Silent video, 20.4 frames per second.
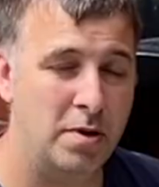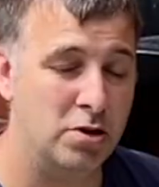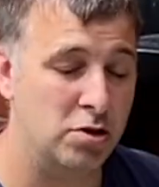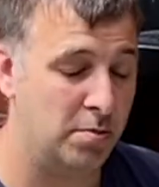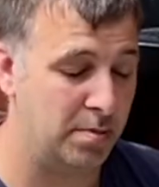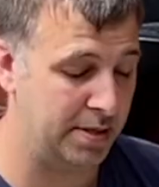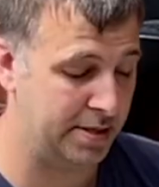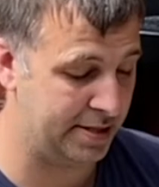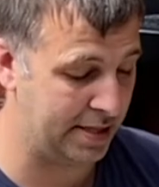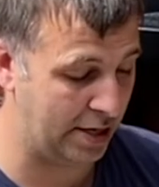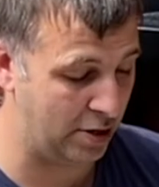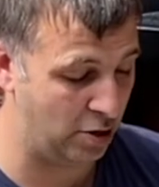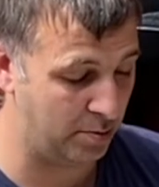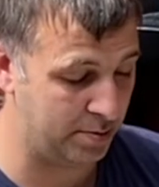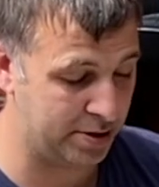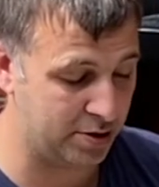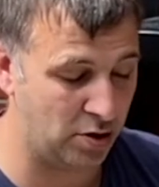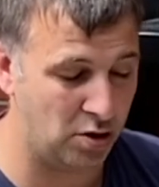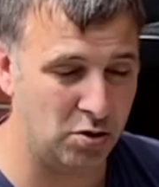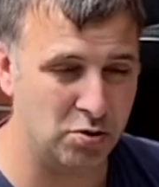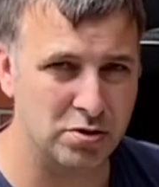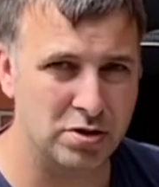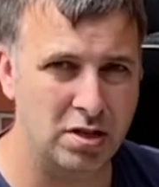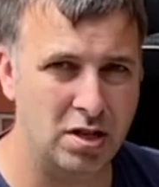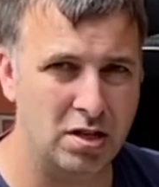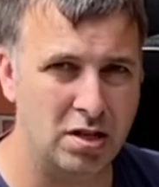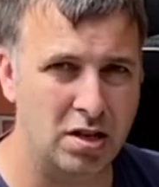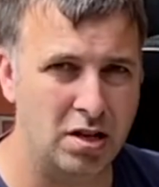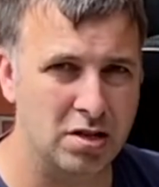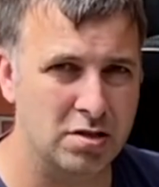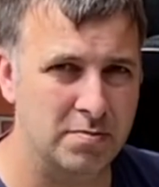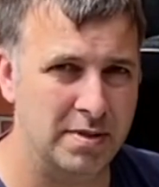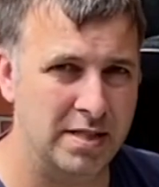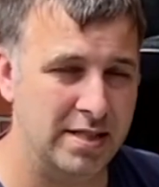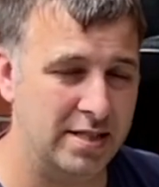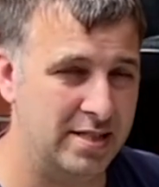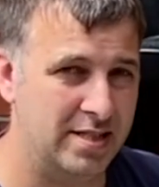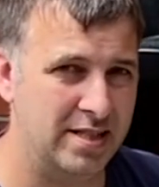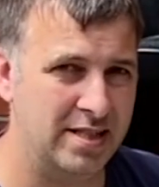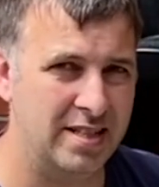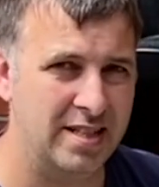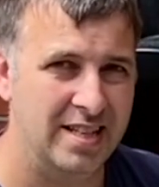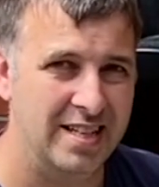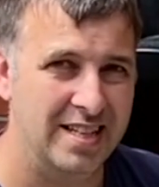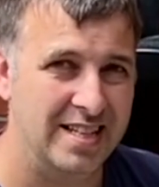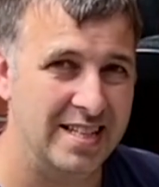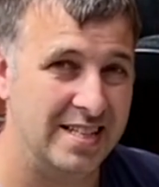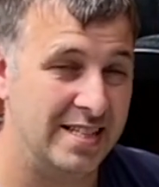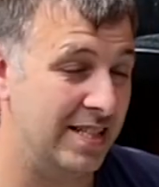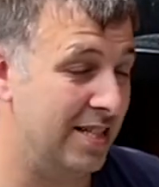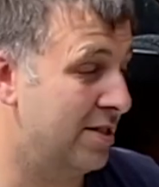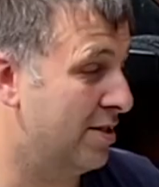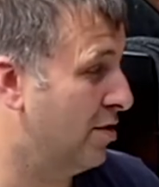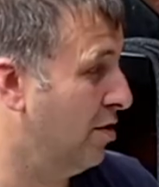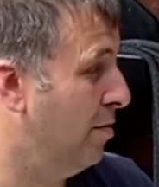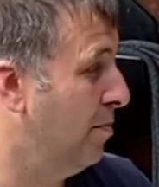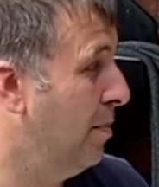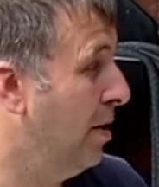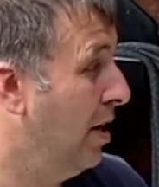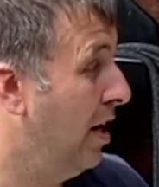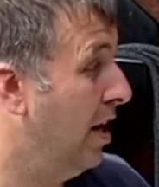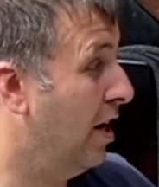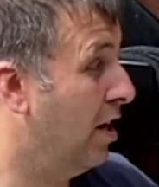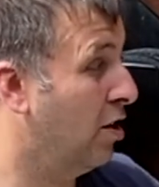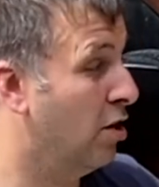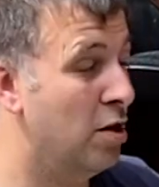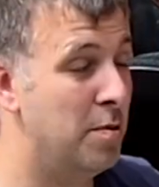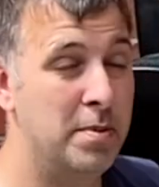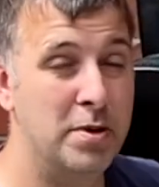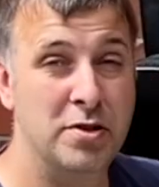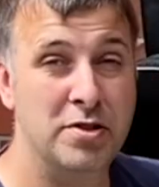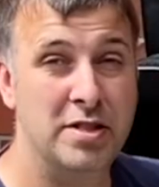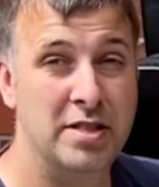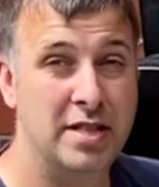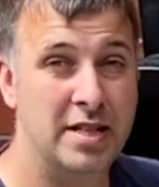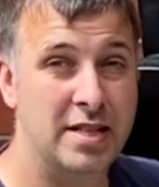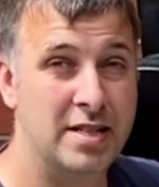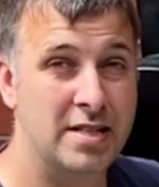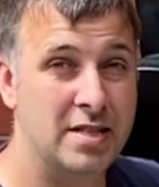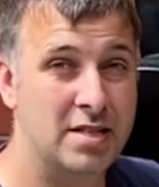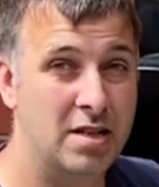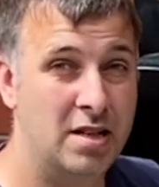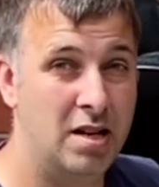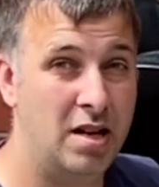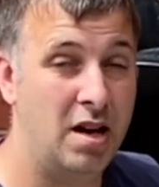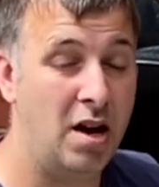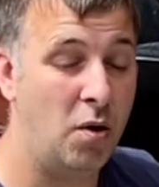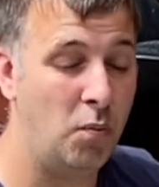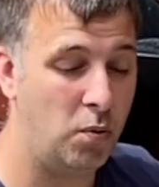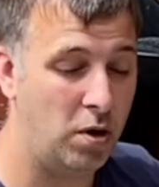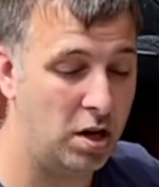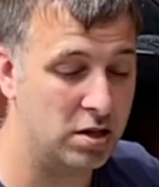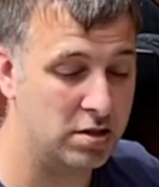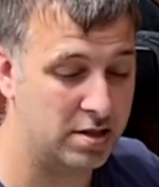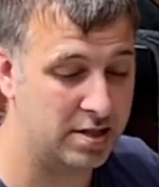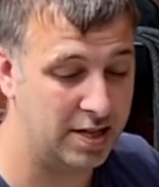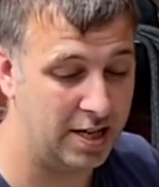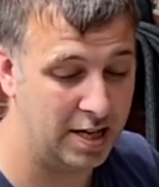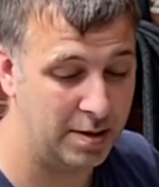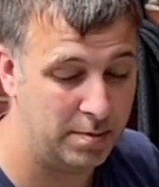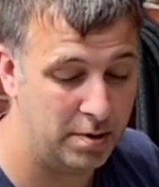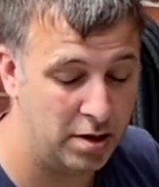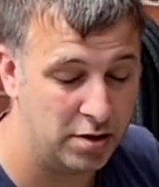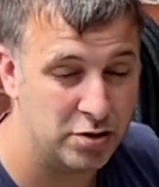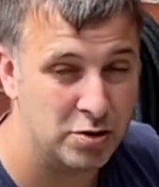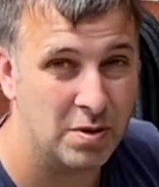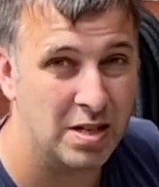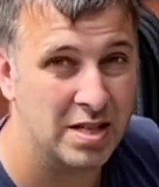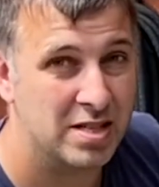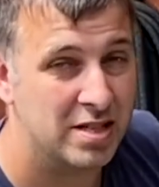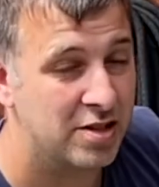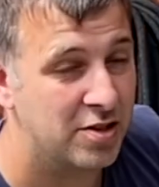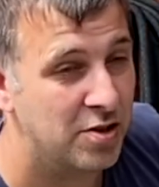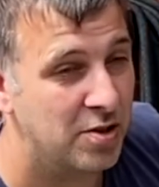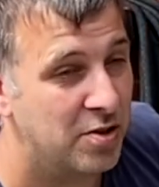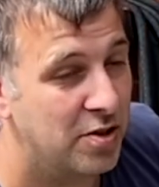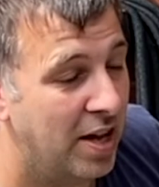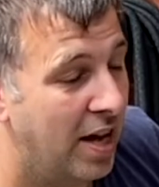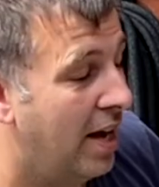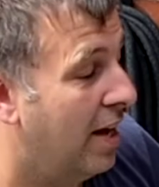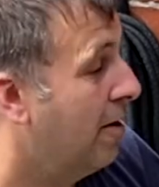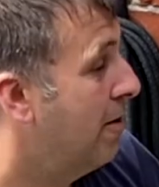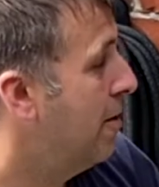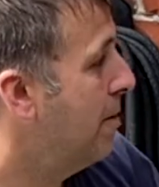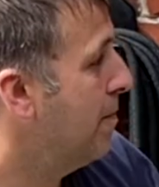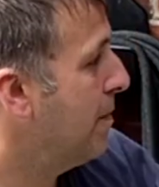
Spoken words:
going to be setting up this hose lock automated system, and I'm going to be using this water timer to actually do that.